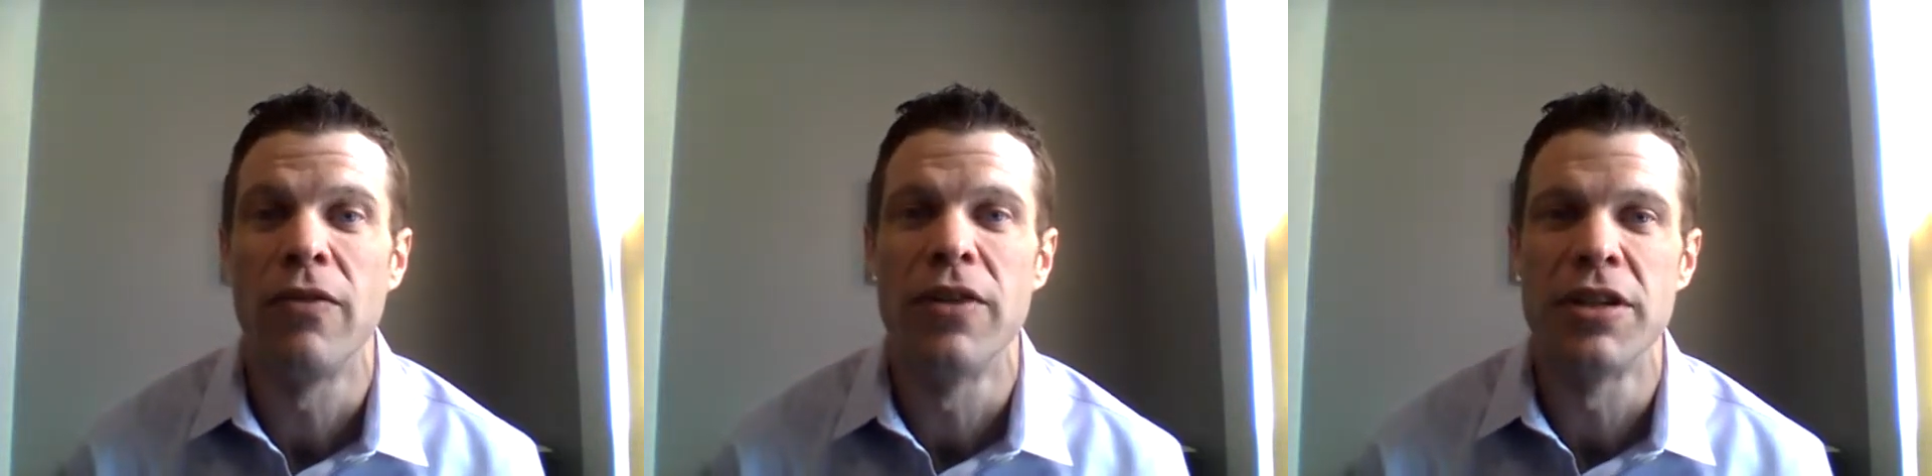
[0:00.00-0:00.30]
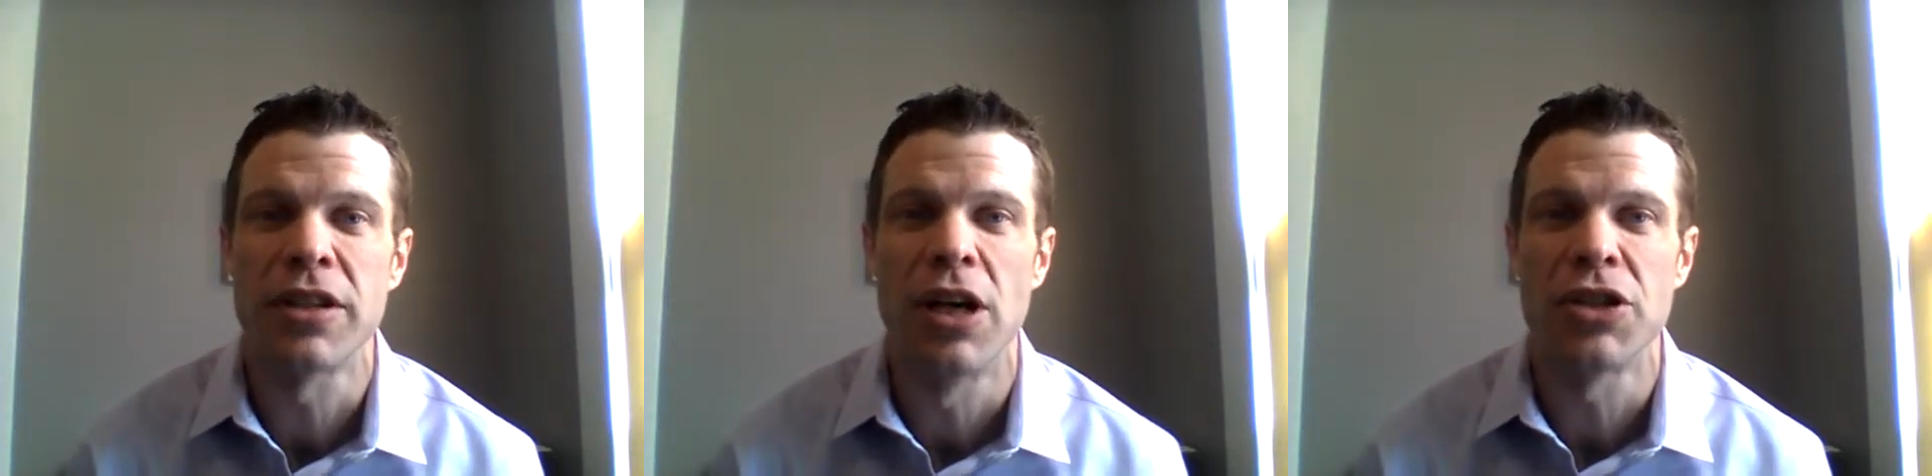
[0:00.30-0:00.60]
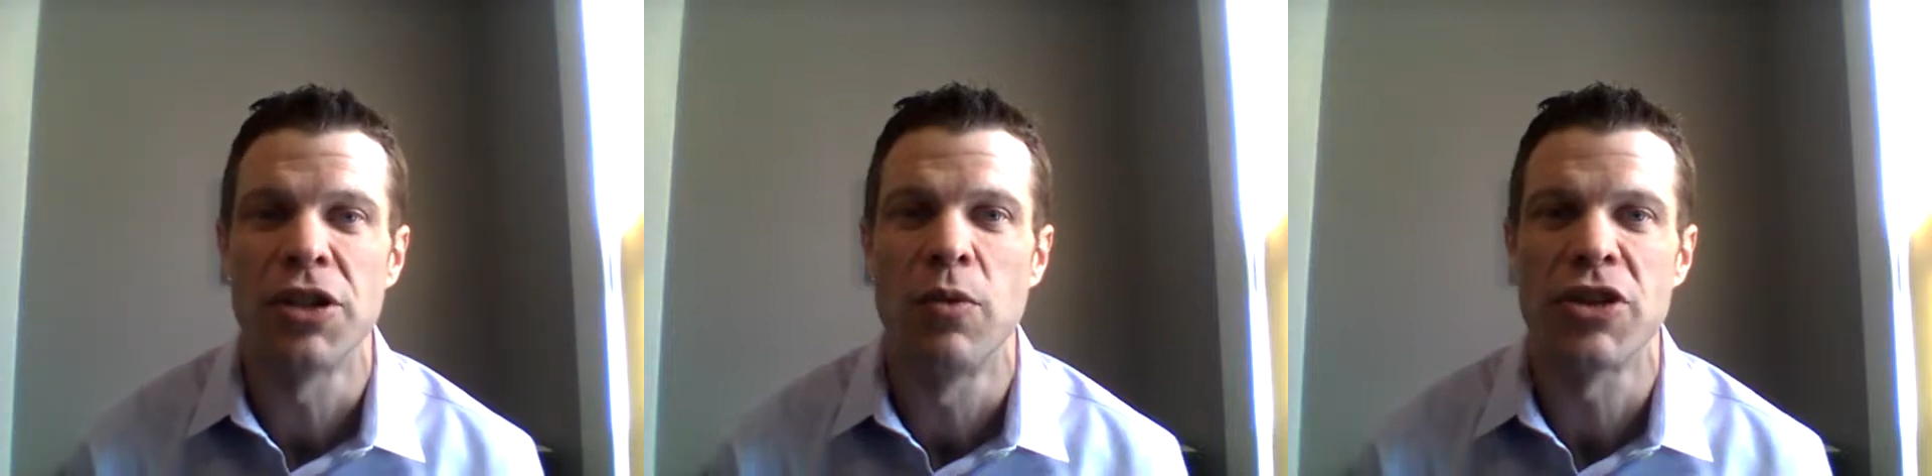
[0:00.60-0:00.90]
of the
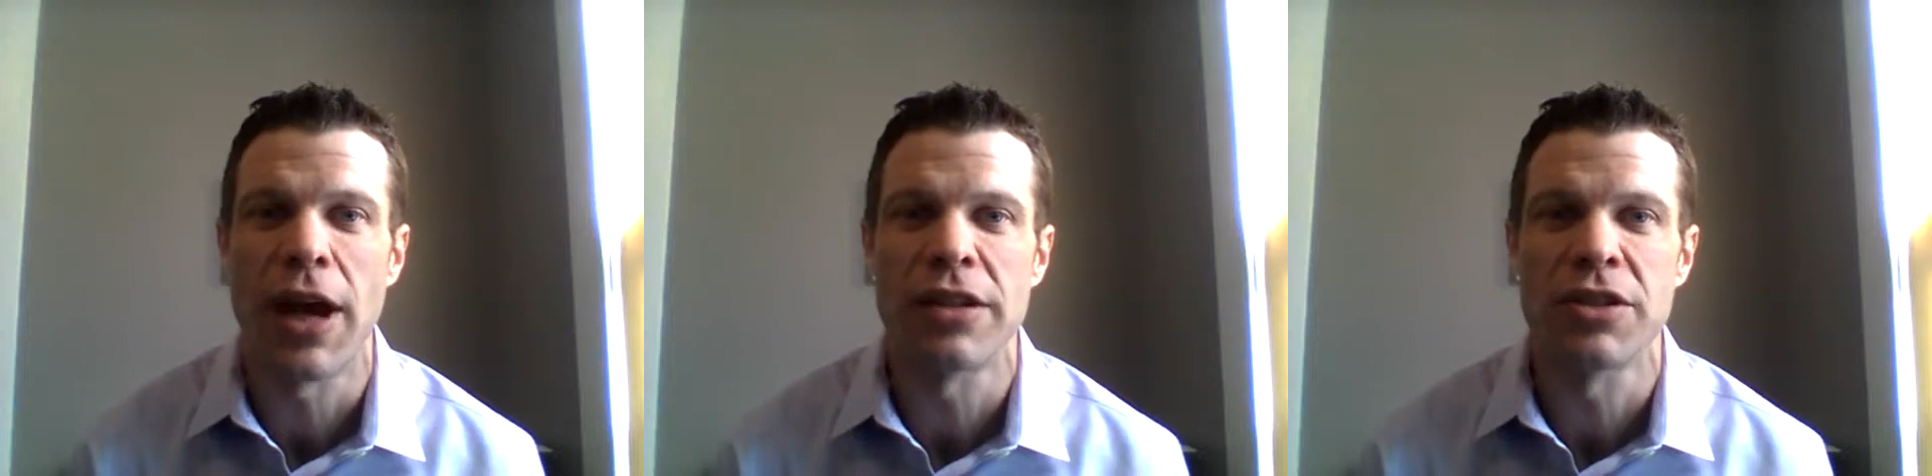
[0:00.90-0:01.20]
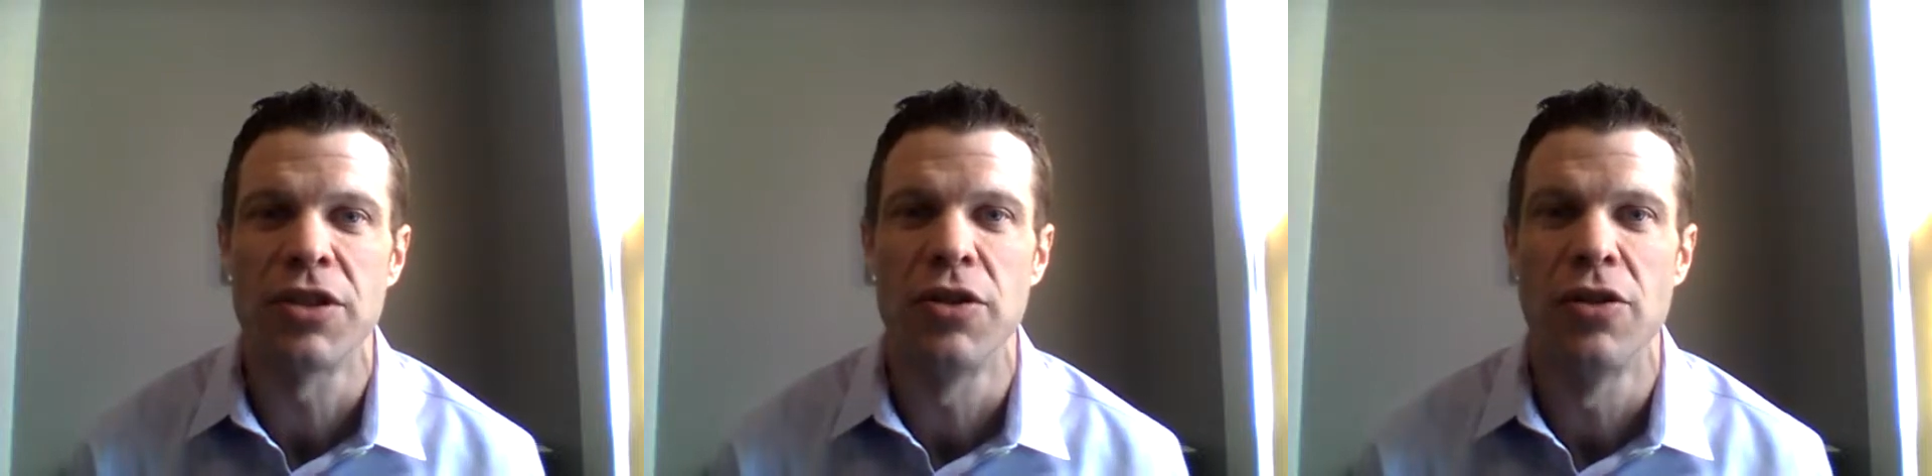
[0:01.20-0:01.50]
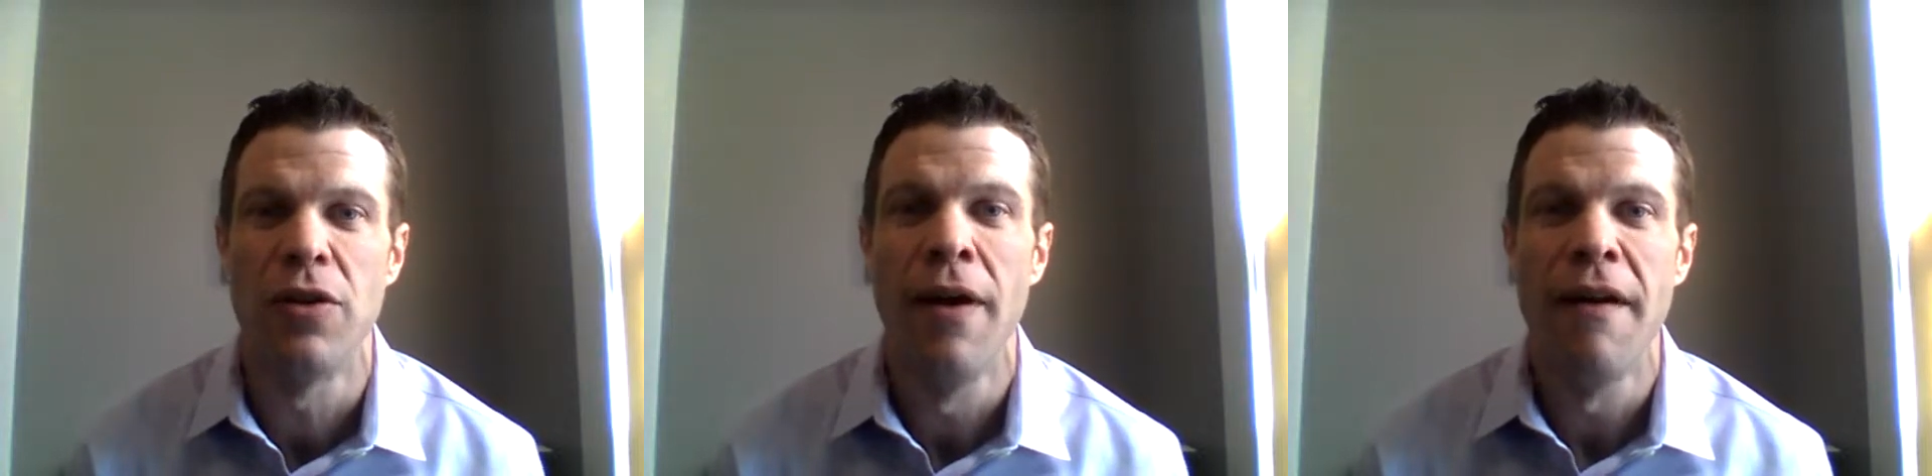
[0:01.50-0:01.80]
discussion which asks you
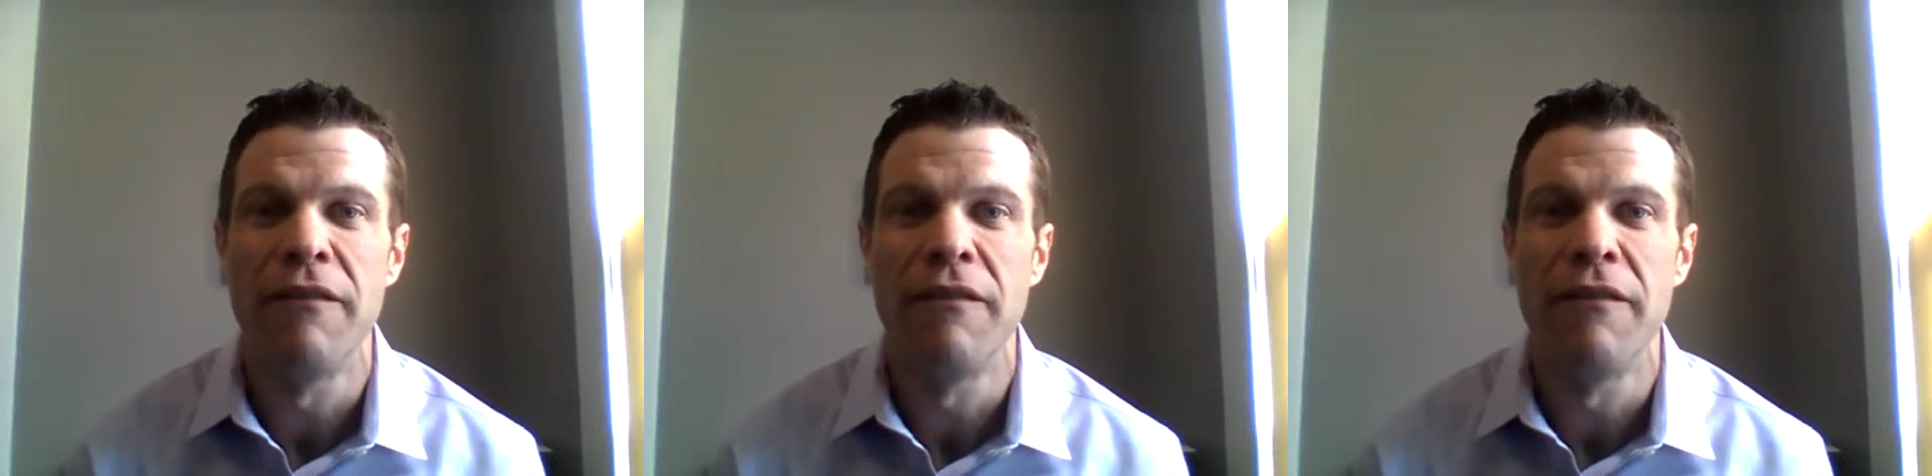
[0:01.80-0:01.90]
to